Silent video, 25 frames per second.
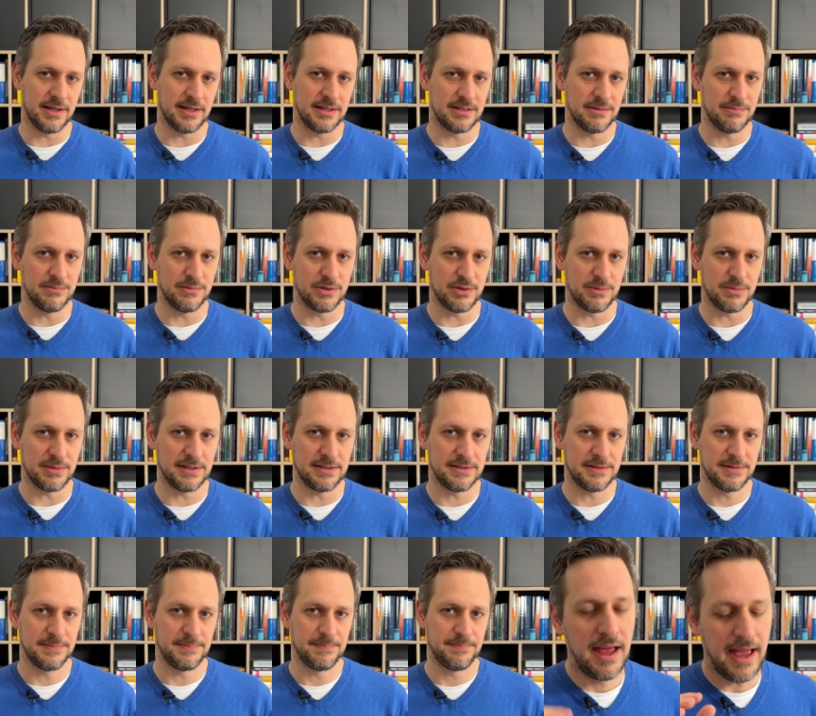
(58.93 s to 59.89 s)
at the
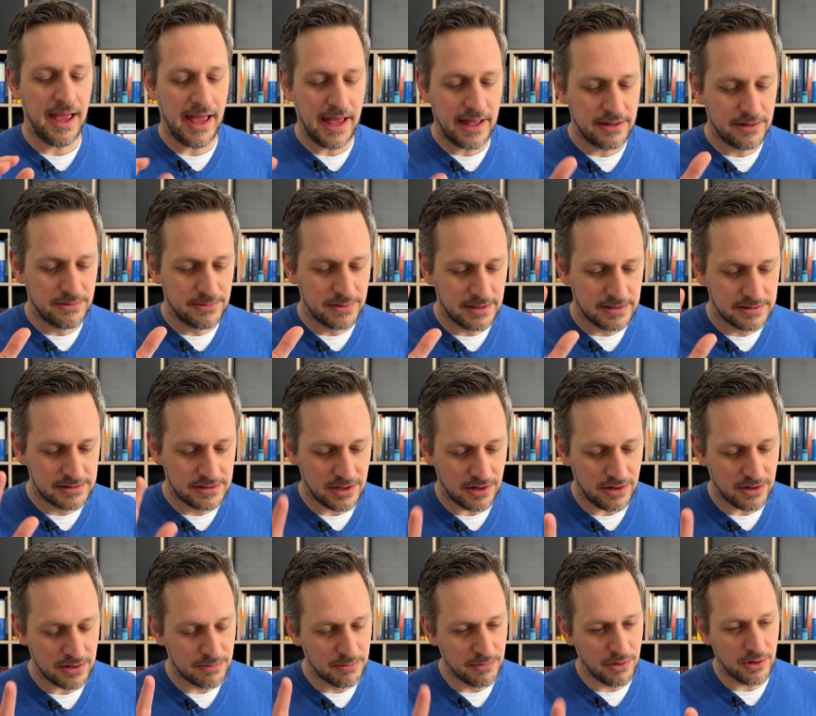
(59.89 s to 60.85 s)
moment and we'll
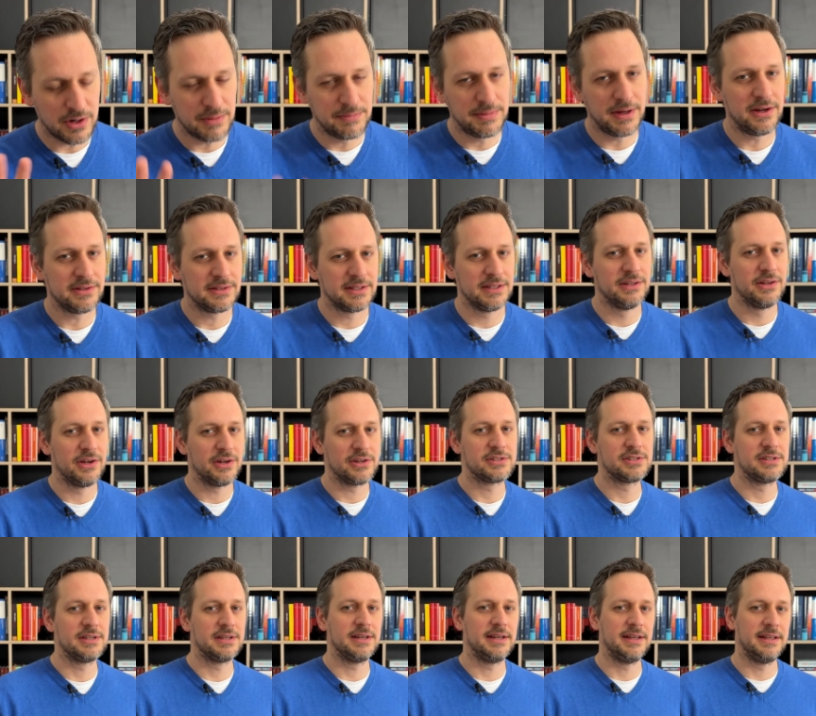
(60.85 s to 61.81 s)
talk more about
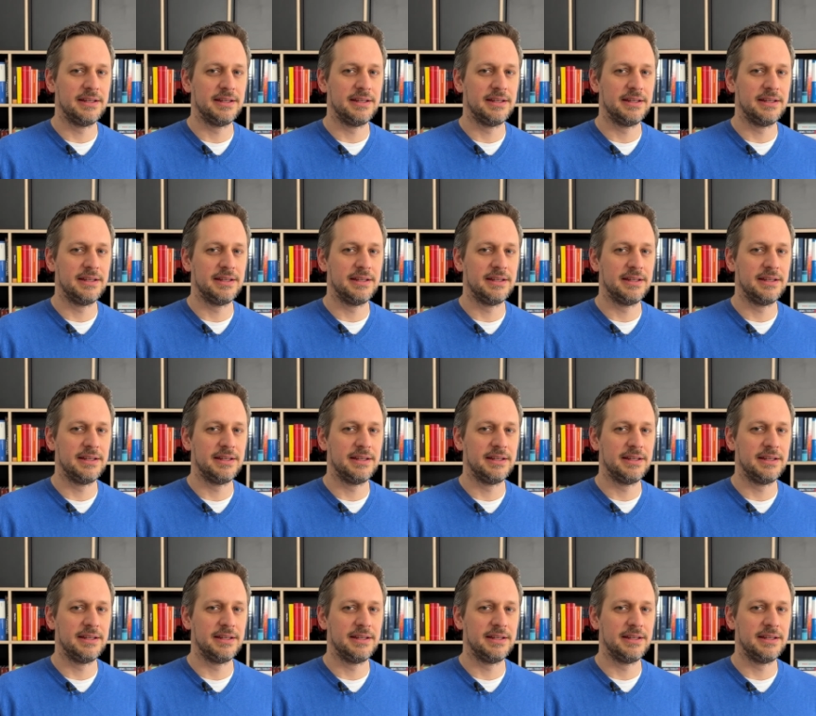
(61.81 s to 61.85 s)
inertia